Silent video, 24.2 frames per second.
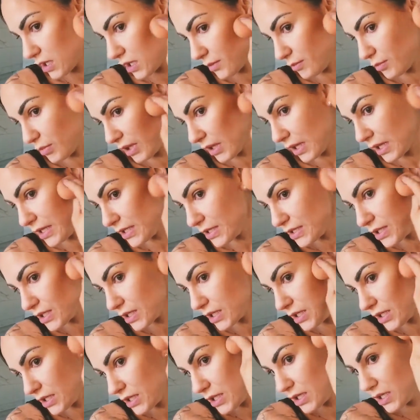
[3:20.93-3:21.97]

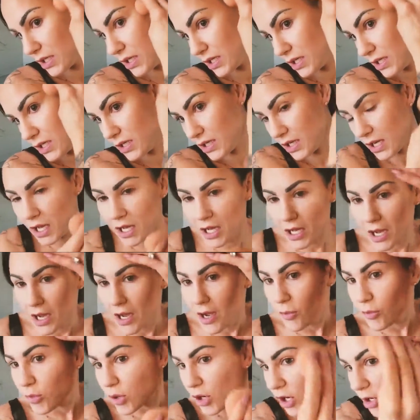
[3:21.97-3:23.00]
blended,
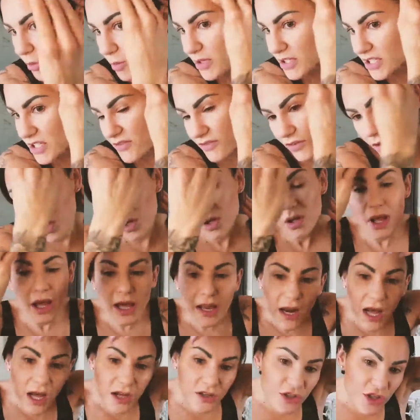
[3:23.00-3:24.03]
purposeful, and
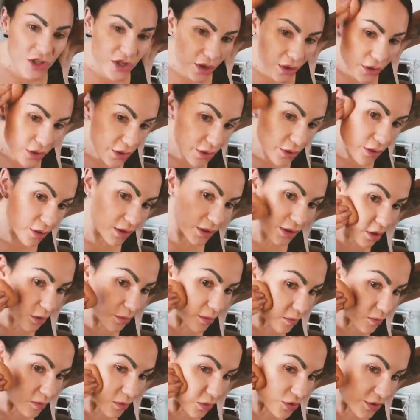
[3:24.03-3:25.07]
I'll show you a
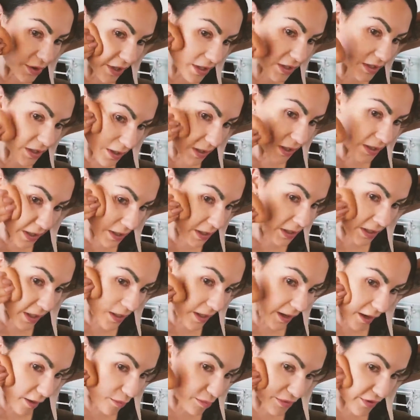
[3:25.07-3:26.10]
little trick to clean it
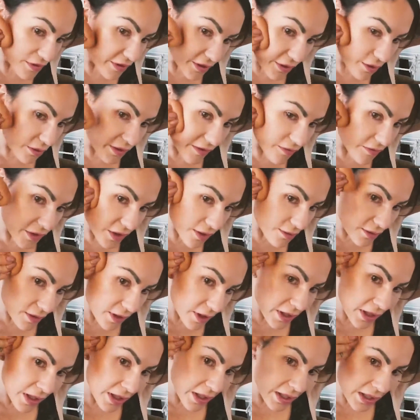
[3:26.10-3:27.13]
up too if you
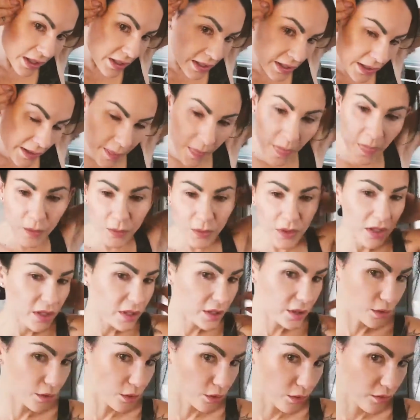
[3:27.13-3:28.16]
went a
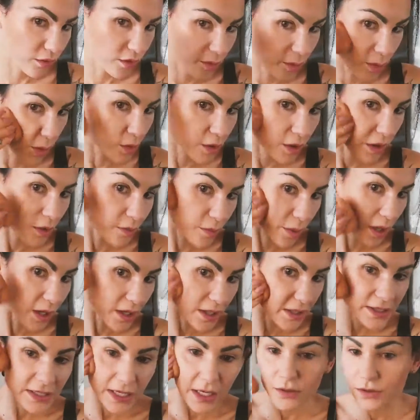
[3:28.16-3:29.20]
little overboard or brought
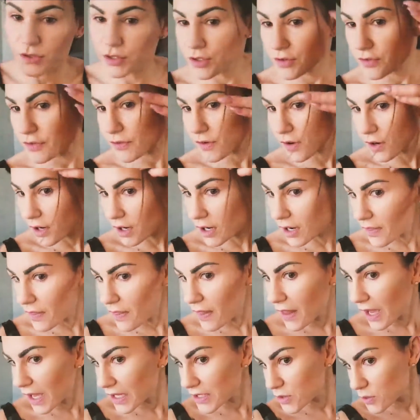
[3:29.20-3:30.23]
it down too far. And
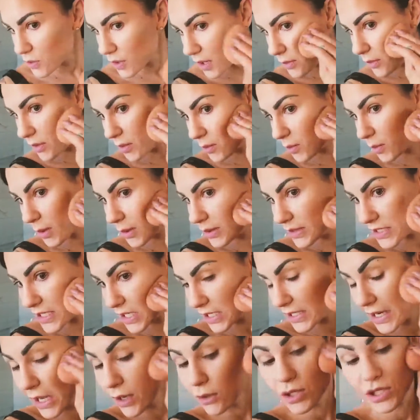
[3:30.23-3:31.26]
that's what I'm
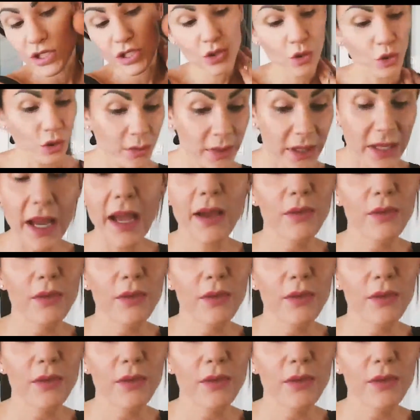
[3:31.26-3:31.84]
implementing now, because normally I